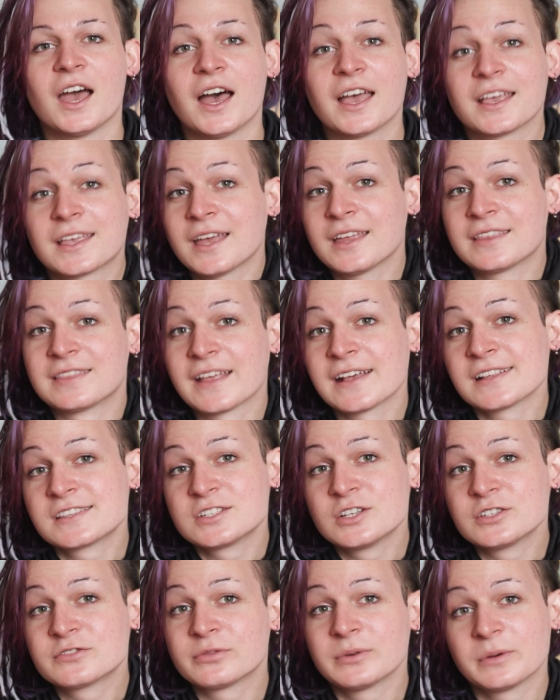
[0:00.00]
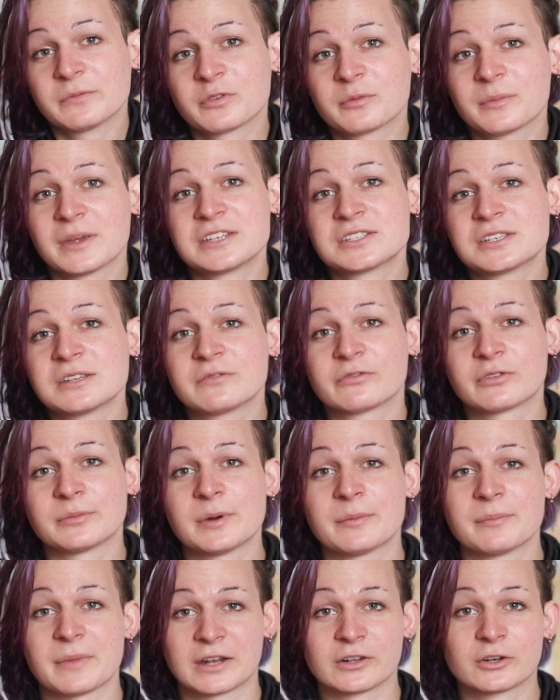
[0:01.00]
again, that's useful information from
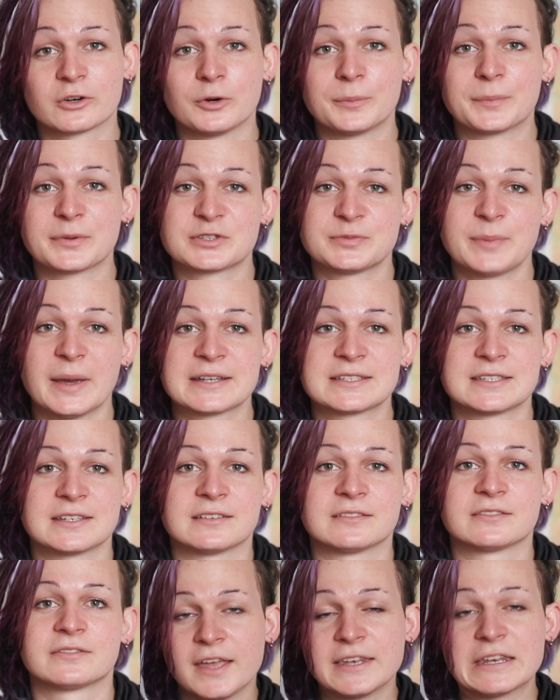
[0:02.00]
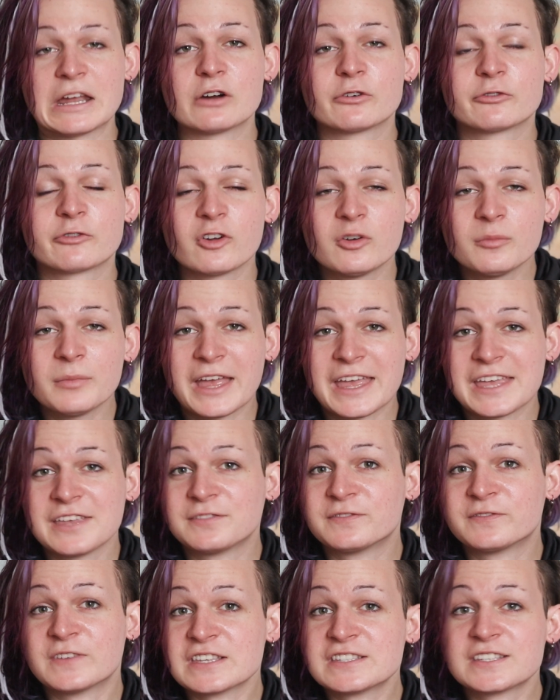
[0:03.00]
a medical perspective. Now, from a
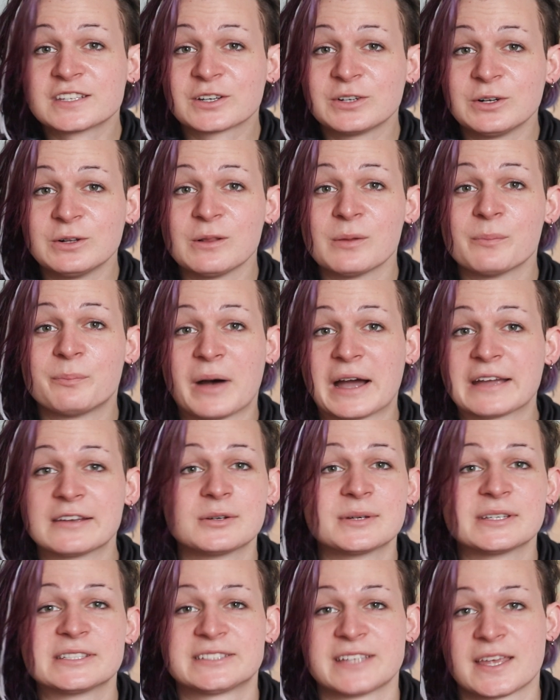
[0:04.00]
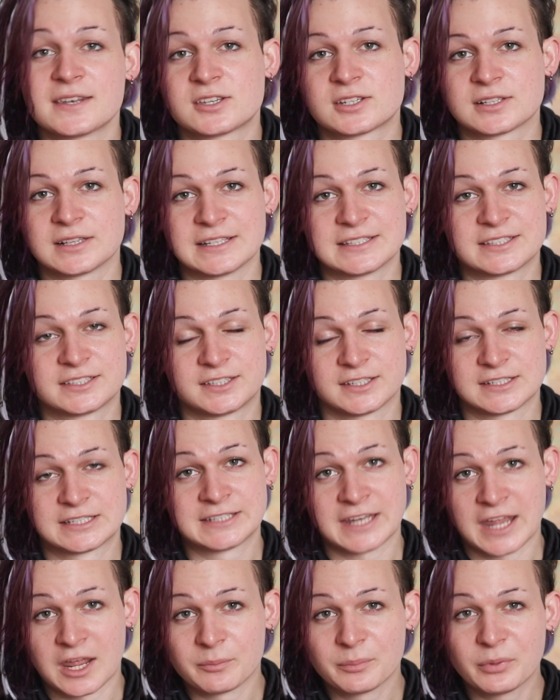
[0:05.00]
physical bioessentialist
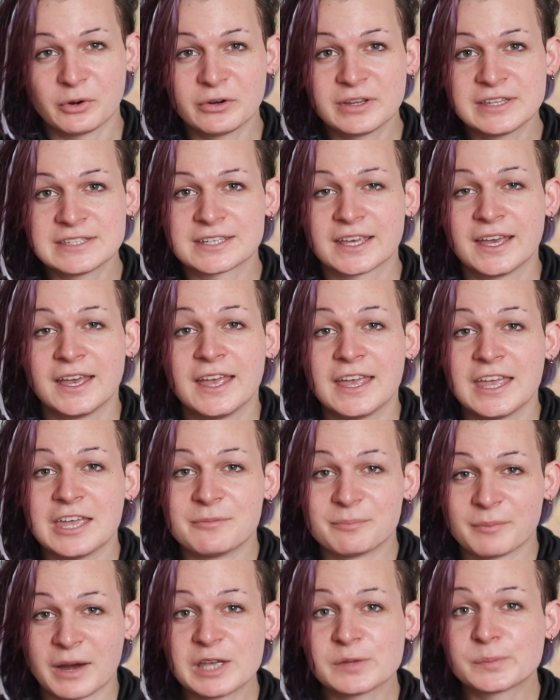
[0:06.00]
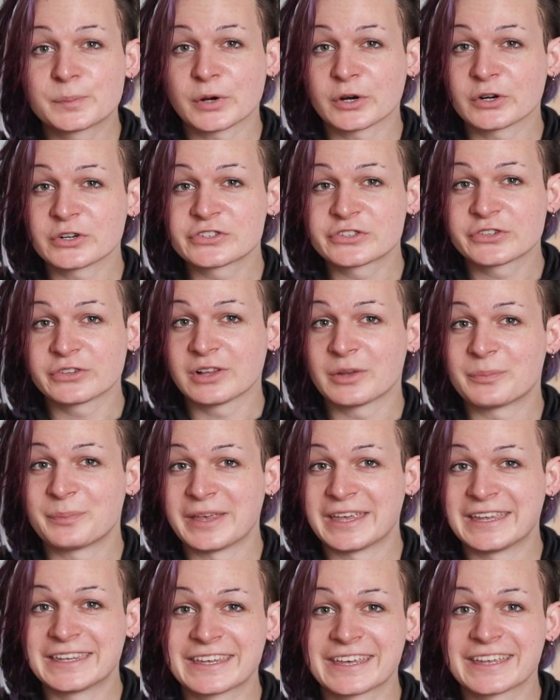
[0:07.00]
standpoint, in my personal
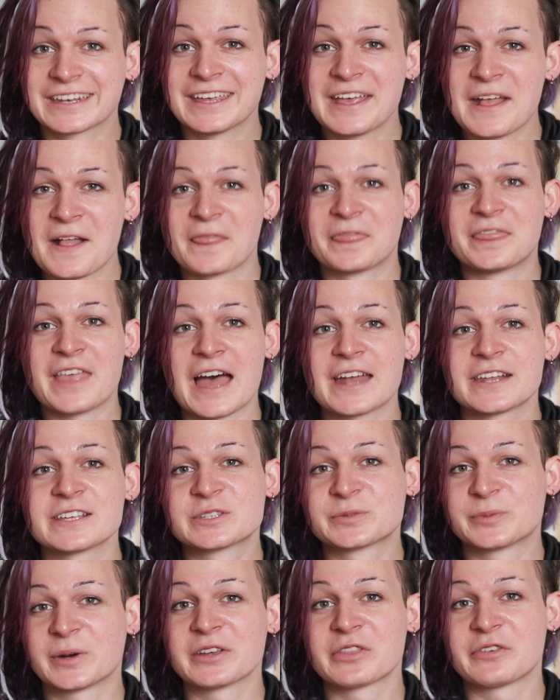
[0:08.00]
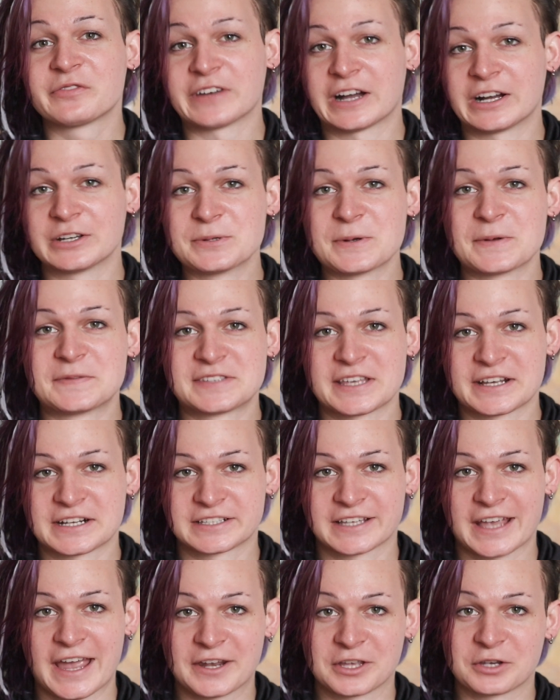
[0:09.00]
opinion, that is where the value of
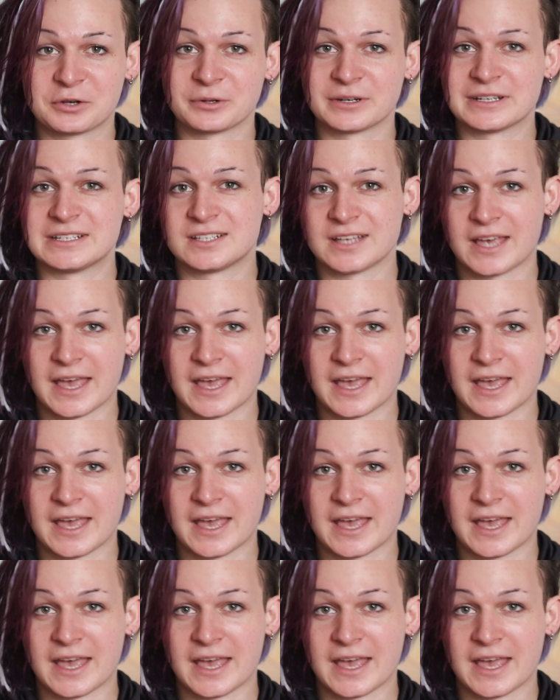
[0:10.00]
sex categories